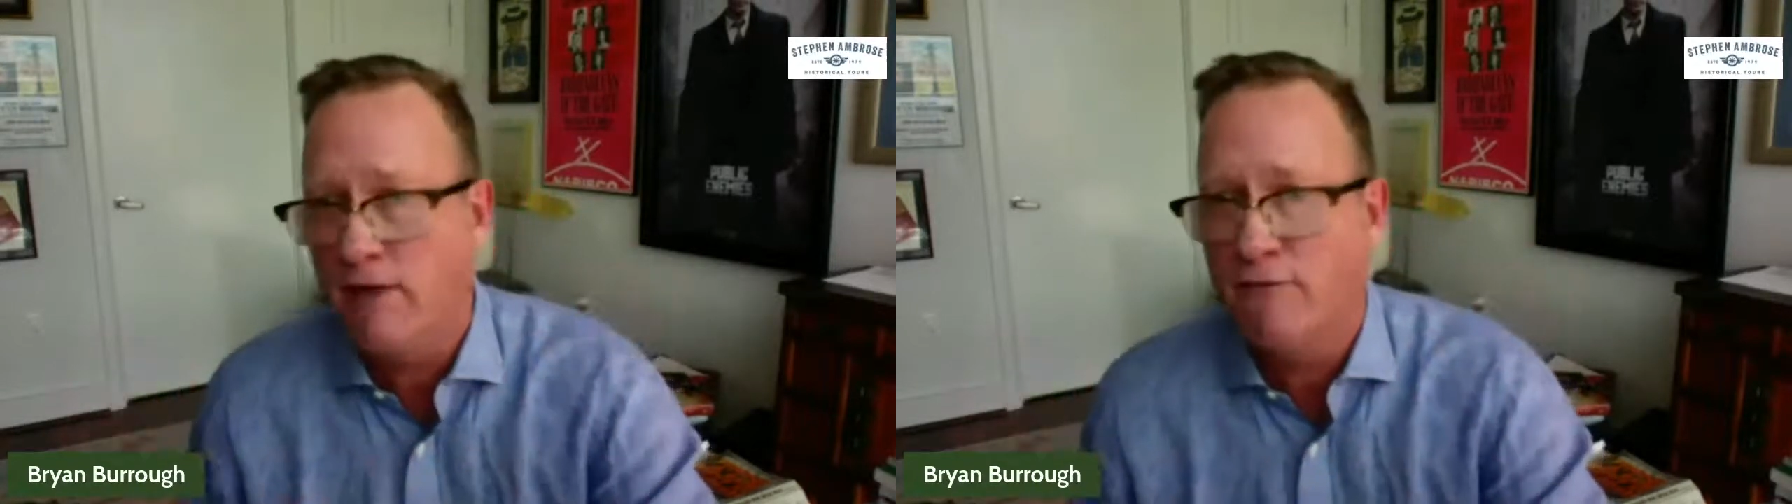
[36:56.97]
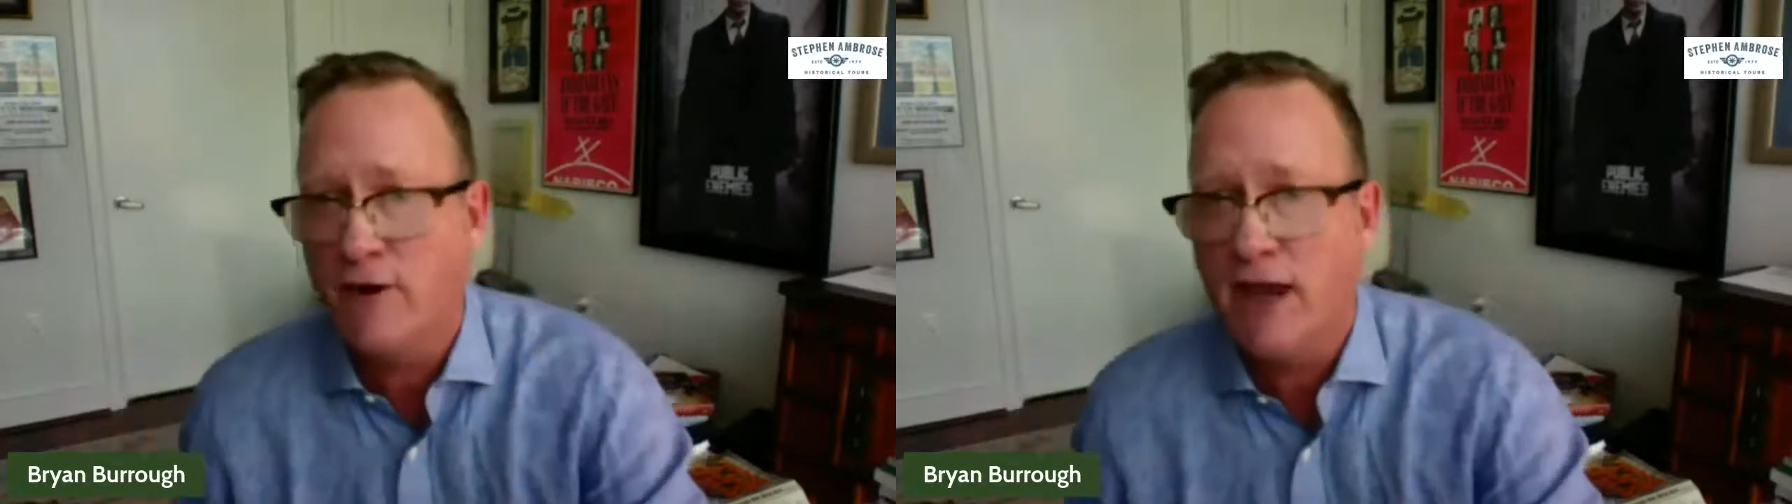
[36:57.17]

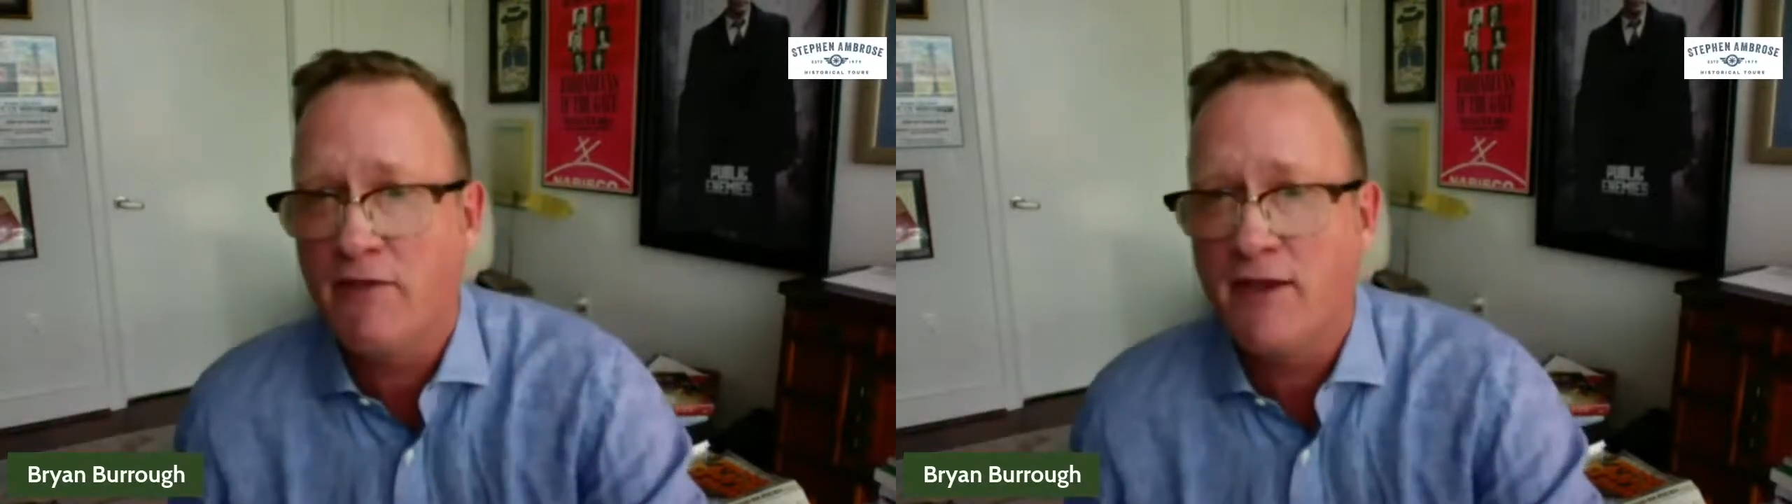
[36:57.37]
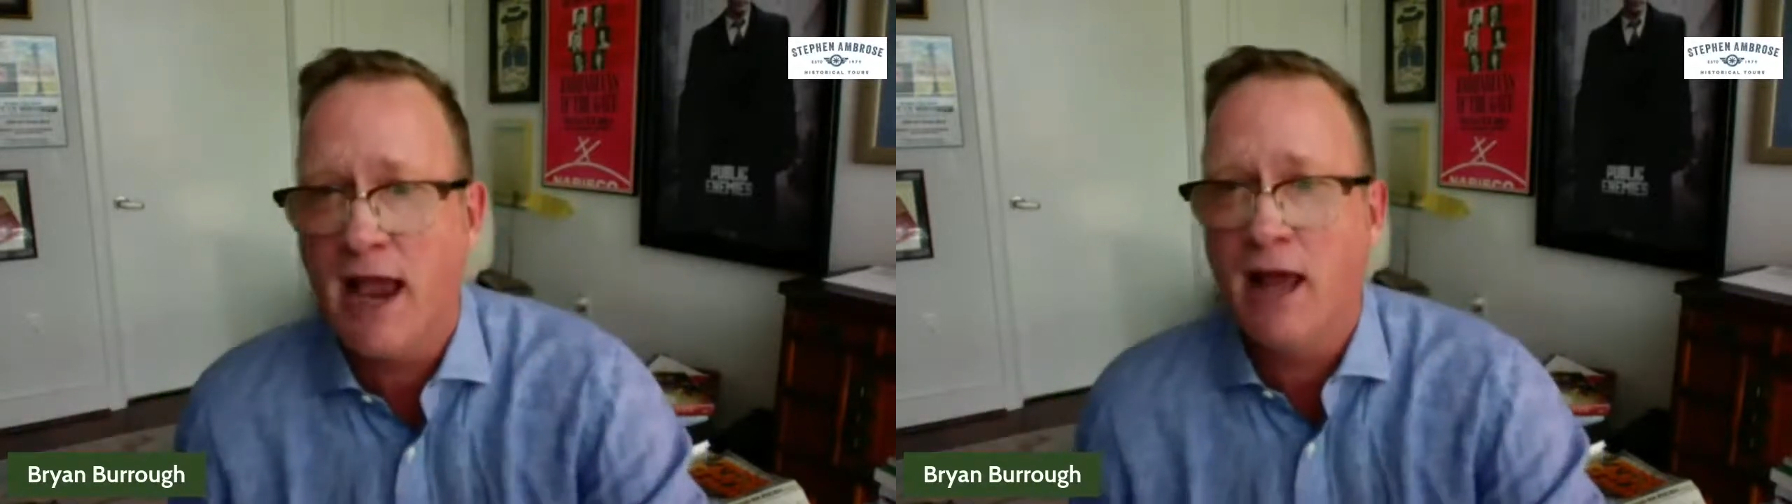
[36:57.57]
in
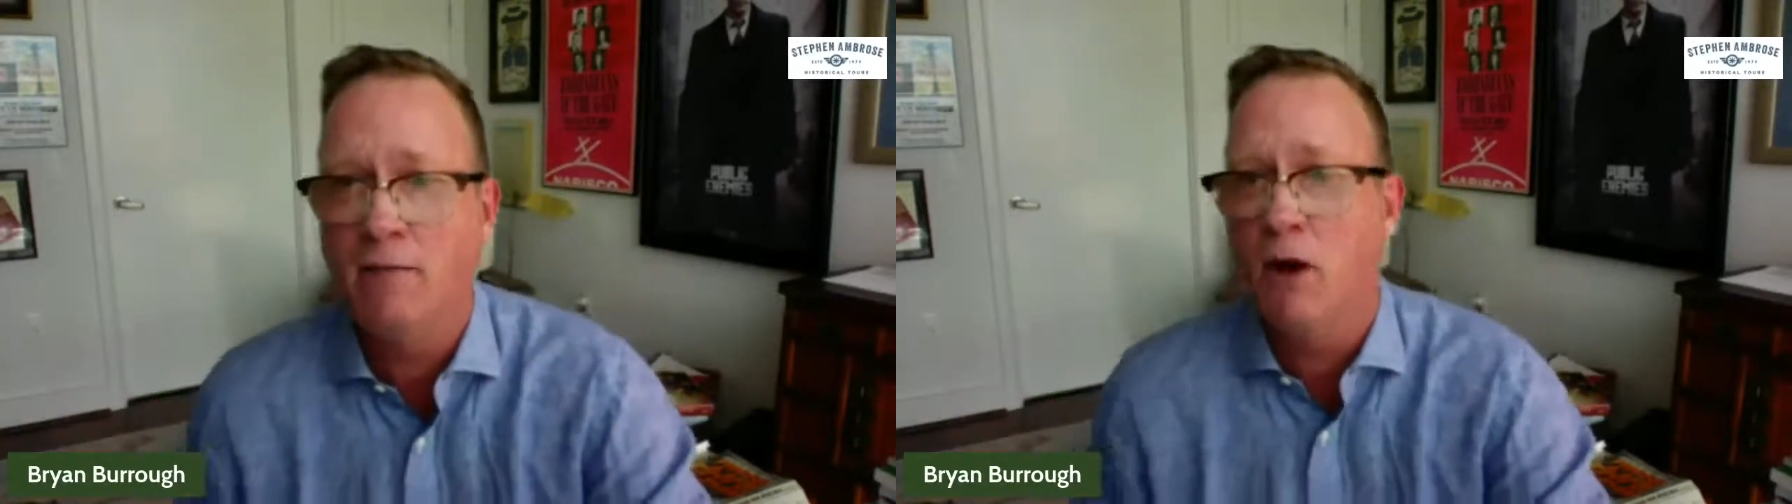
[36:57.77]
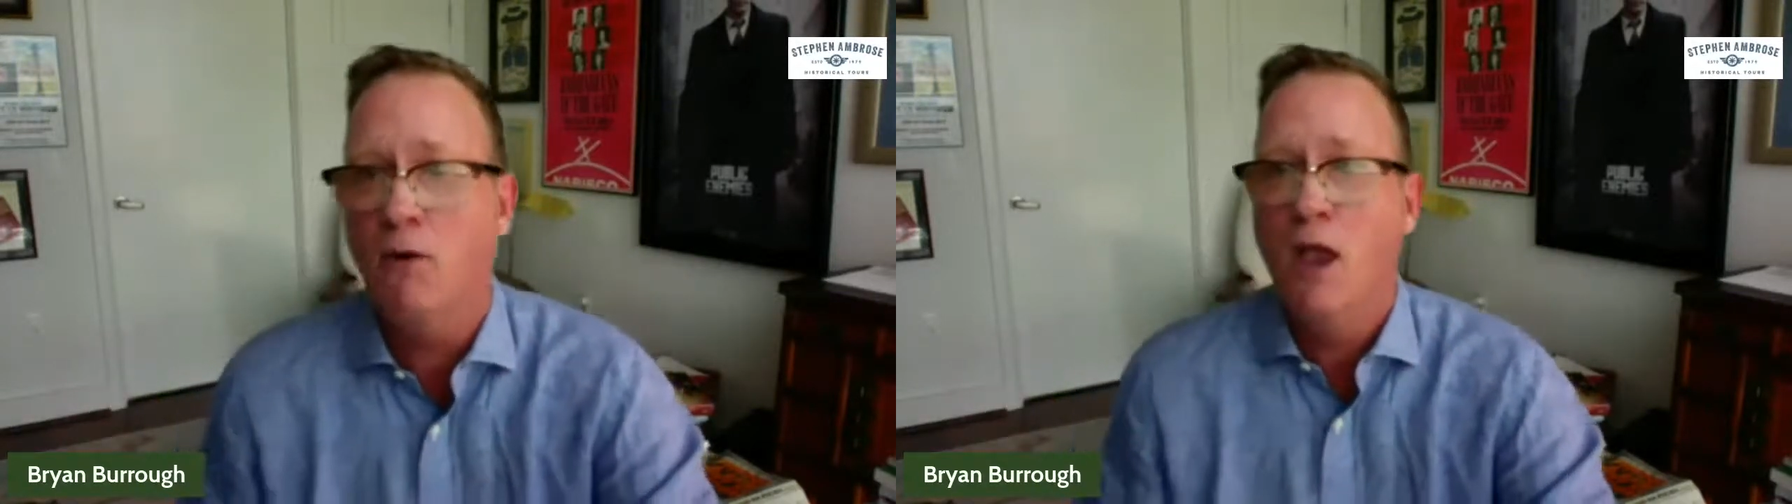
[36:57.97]
forget the
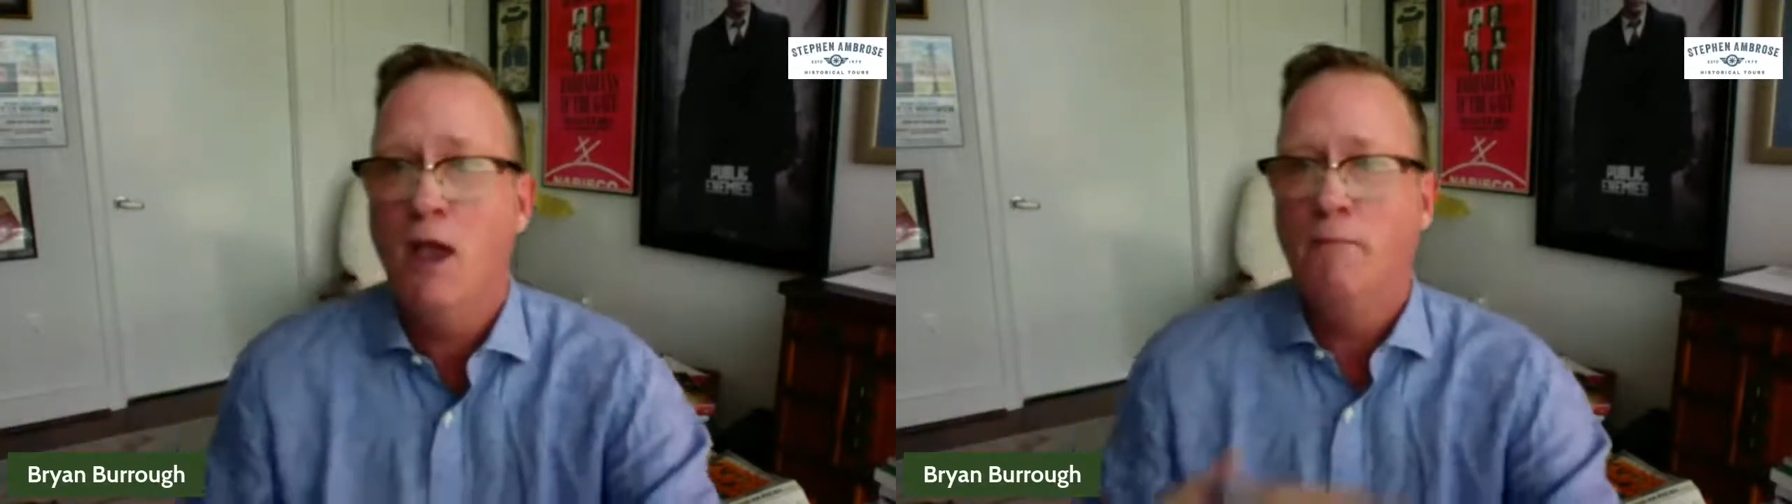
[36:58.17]
alamo